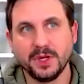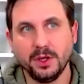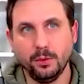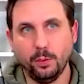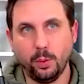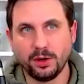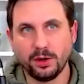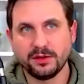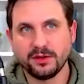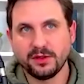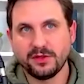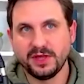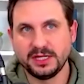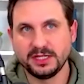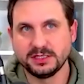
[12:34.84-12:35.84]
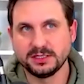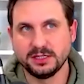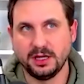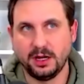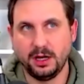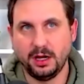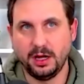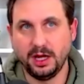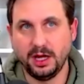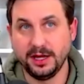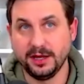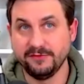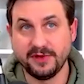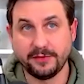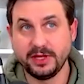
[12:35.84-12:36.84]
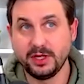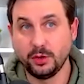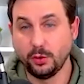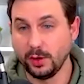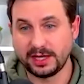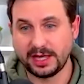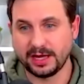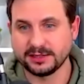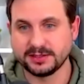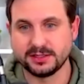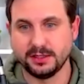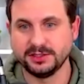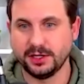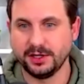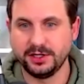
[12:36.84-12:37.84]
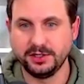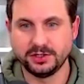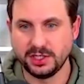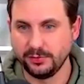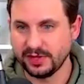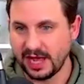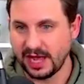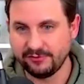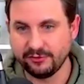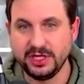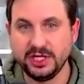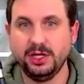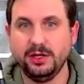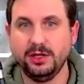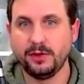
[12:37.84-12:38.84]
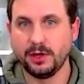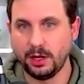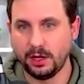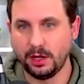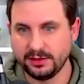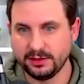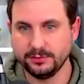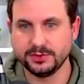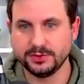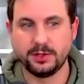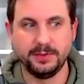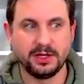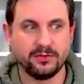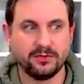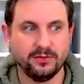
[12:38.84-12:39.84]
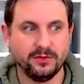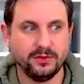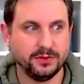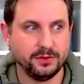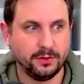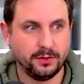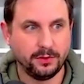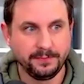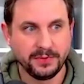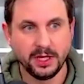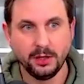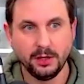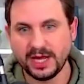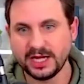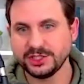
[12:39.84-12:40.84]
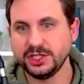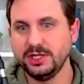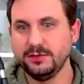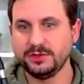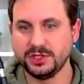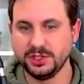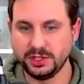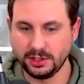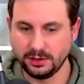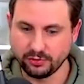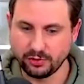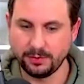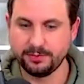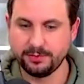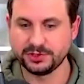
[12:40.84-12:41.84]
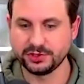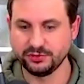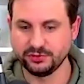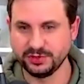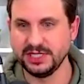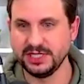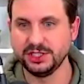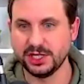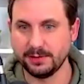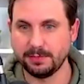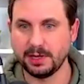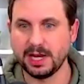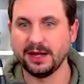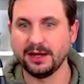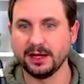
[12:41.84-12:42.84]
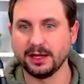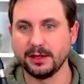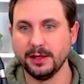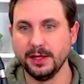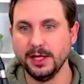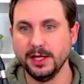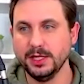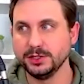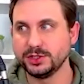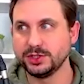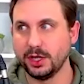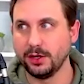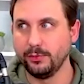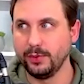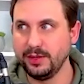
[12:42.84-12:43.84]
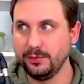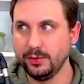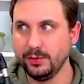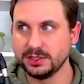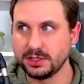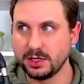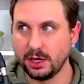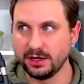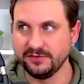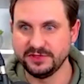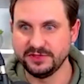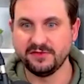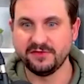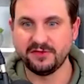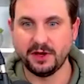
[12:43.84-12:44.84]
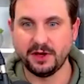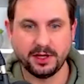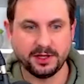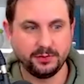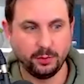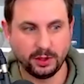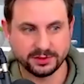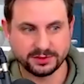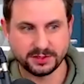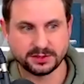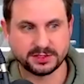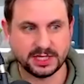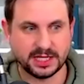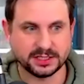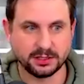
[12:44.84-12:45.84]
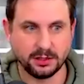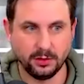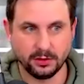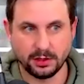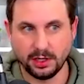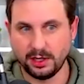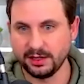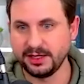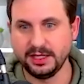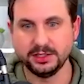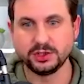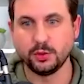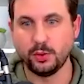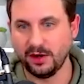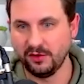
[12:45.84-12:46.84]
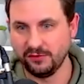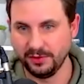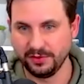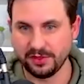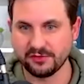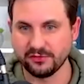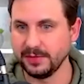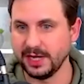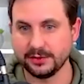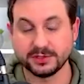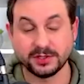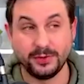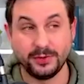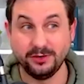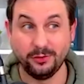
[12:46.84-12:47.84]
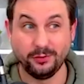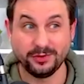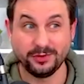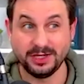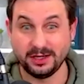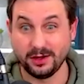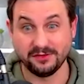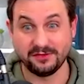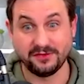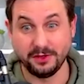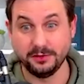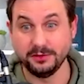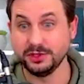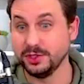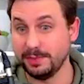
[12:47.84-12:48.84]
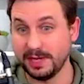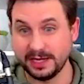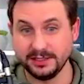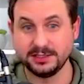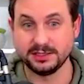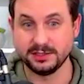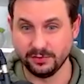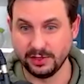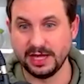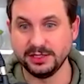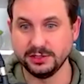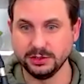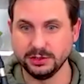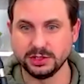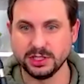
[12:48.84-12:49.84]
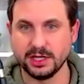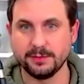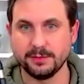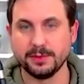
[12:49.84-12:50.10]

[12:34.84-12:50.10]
One of the things that a very quick exercise that I used to do with every new client that was coming through the door, we actually used to do proper strategic planning. So we would kind of define what success looked like in 12 months from now. So we'd already kind of future paced the relationship.